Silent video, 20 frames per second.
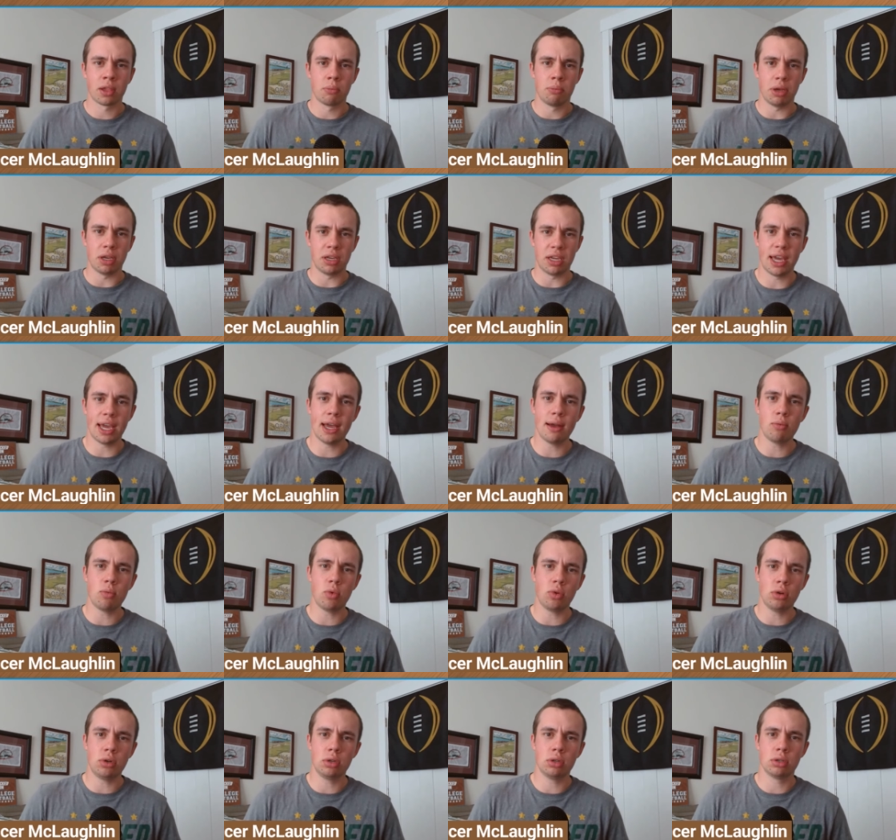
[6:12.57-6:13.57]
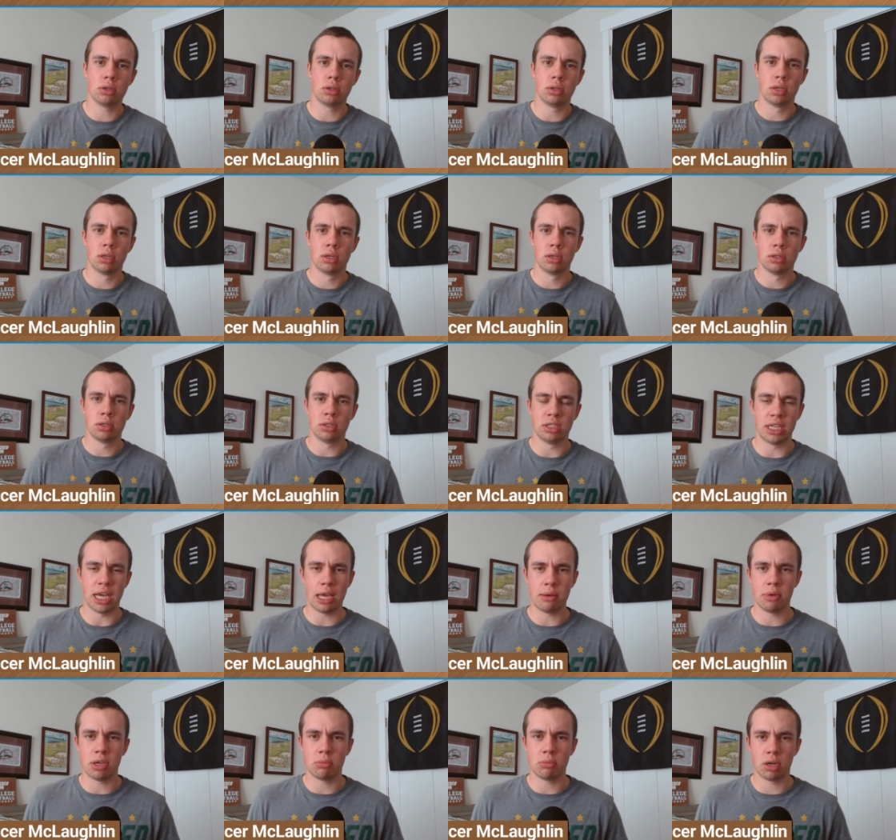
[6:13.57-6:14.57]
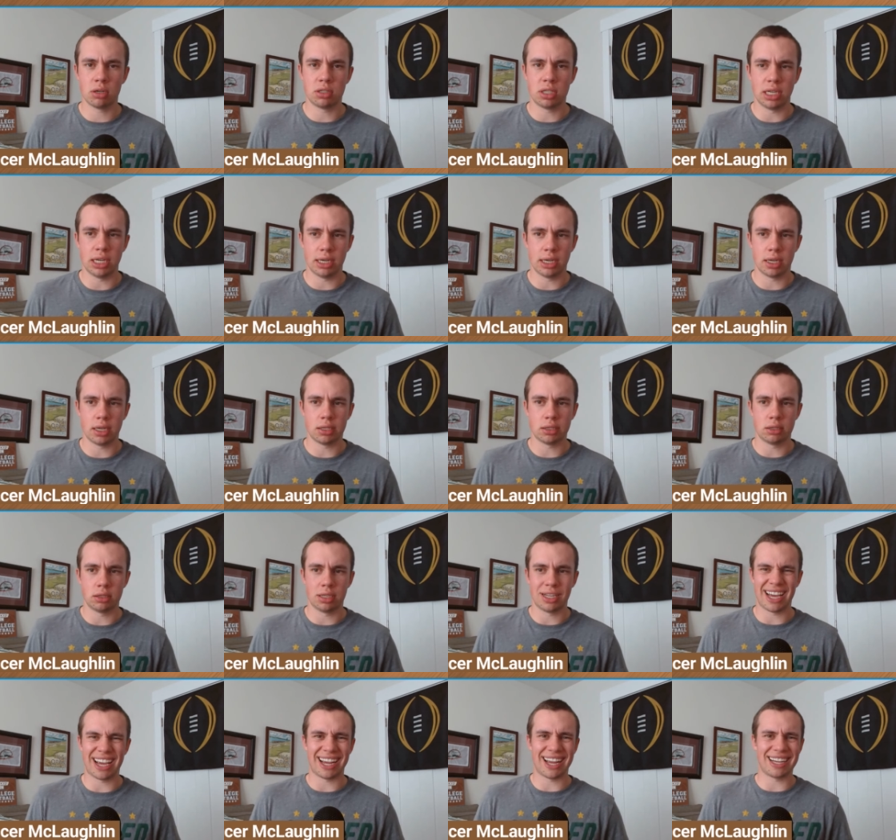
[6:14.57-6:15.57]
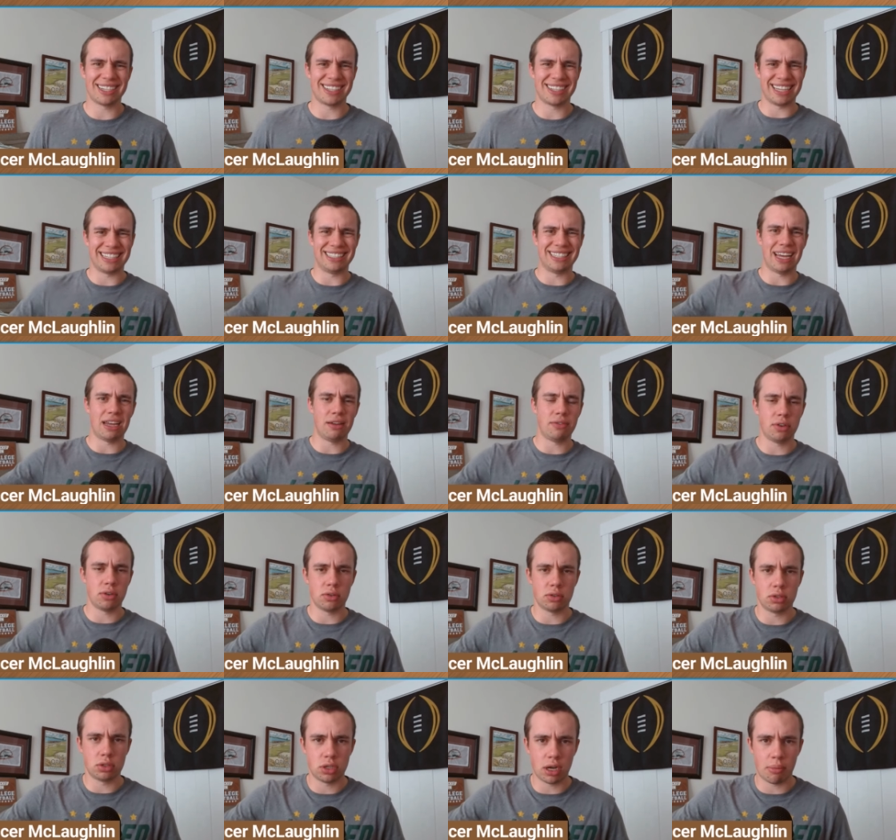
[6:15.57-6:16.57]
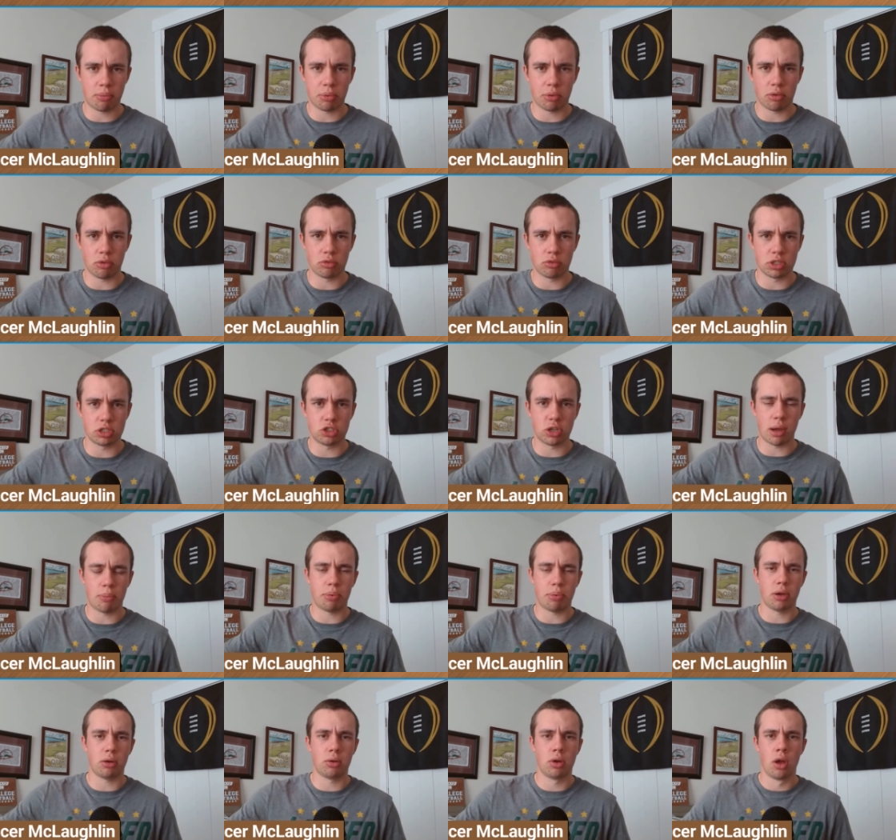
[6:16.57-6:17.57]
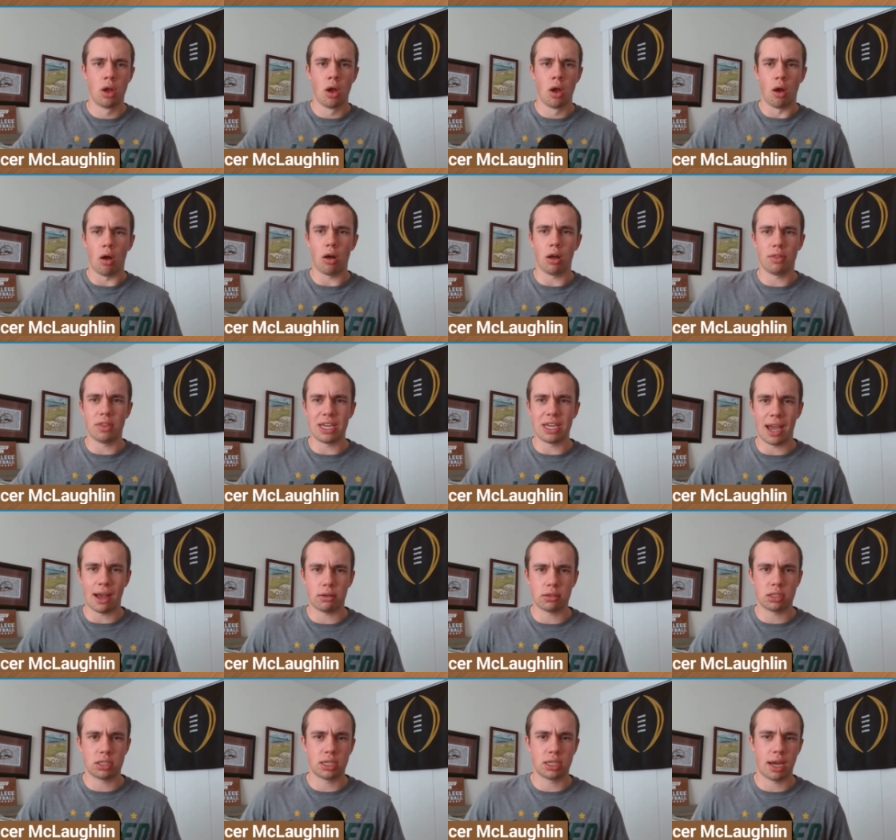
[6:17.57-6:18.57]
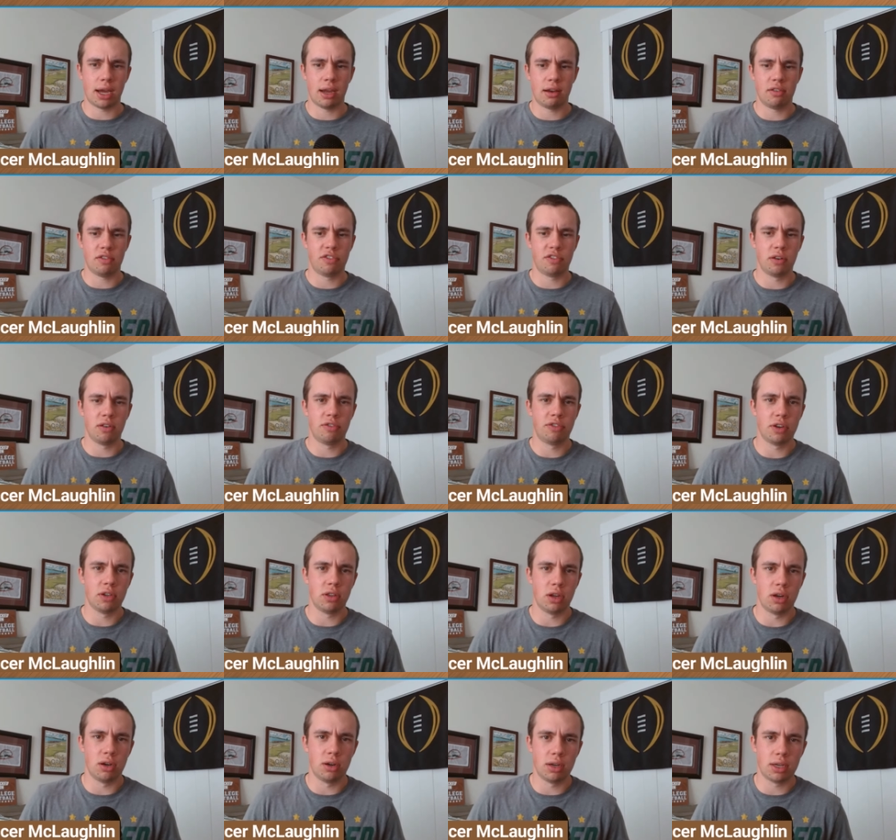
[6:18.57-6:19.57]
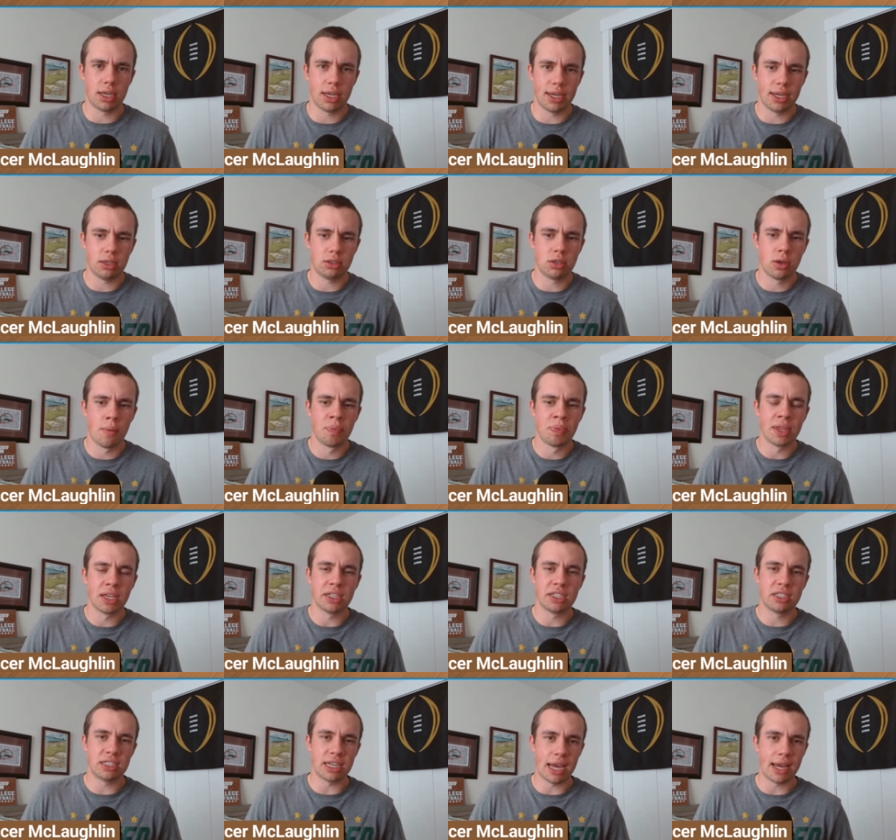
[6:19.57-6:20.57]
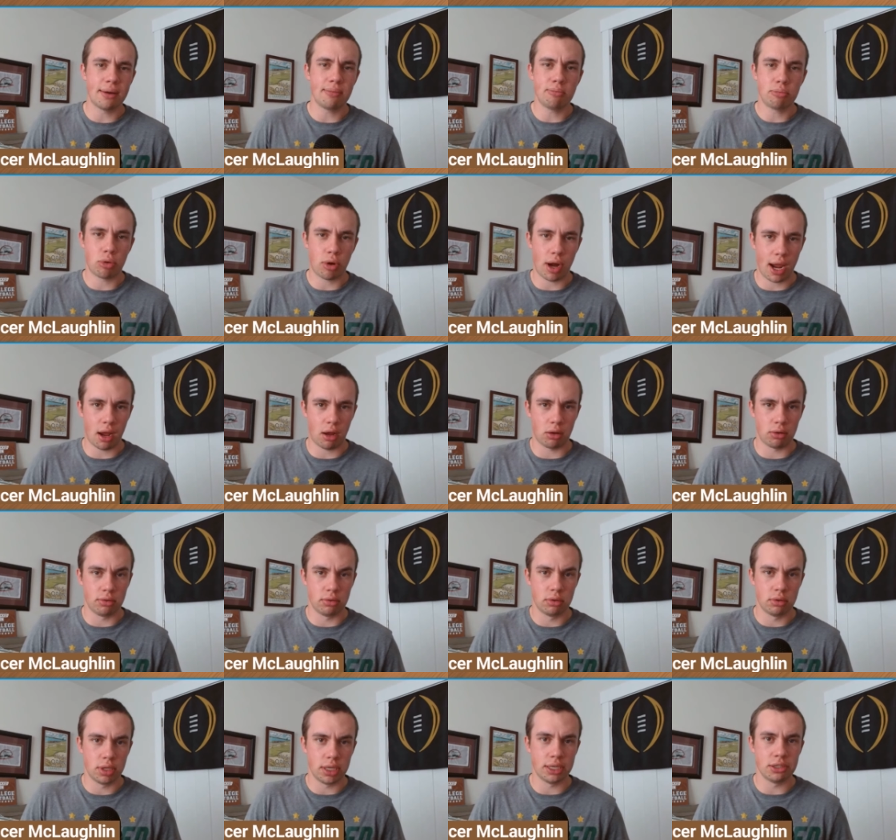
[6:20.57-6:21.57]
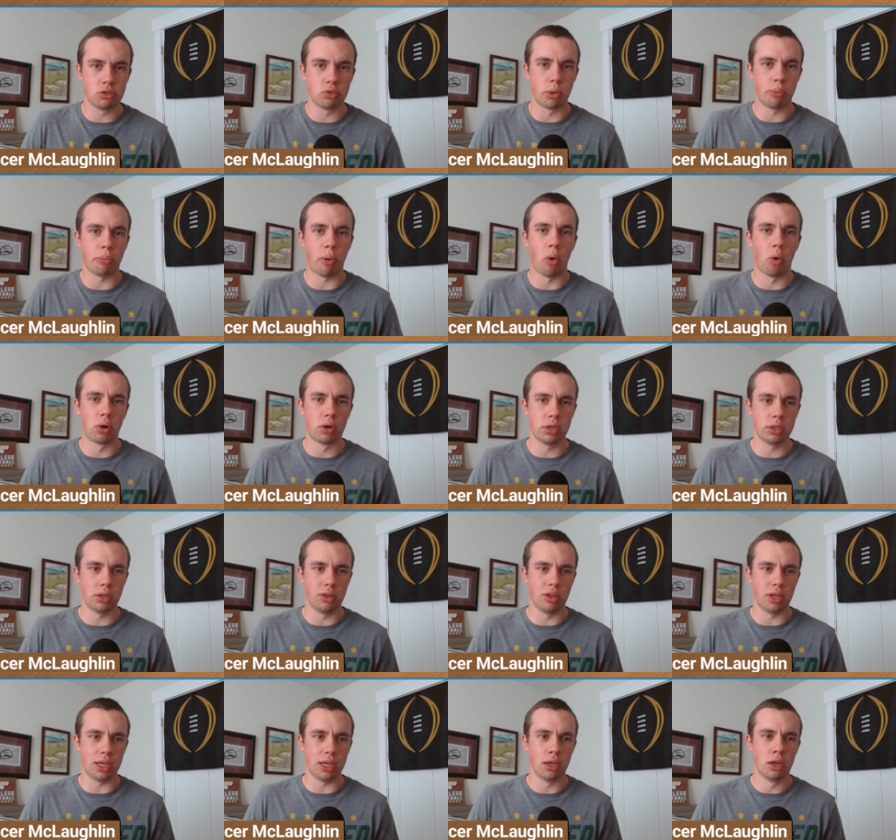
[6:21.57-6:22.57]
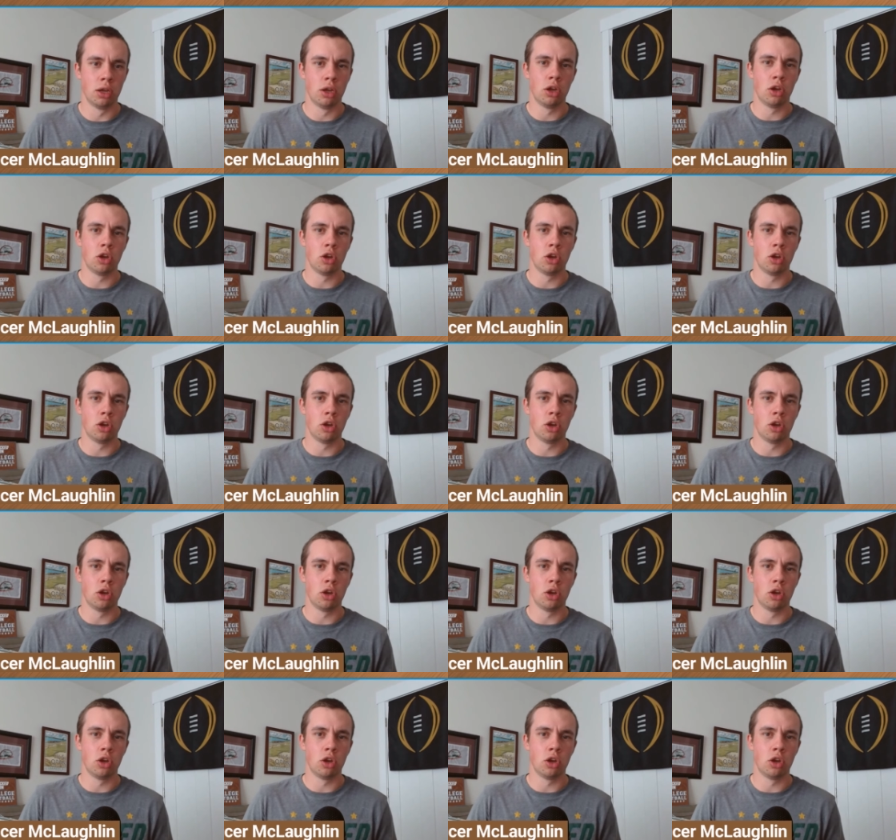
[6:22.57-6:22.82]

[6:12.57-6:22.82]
But Cam Ward, Damien Martinez, you got guys like Xavier Restrepo on the outside for the Hurricanes. Sam Brown is reportedly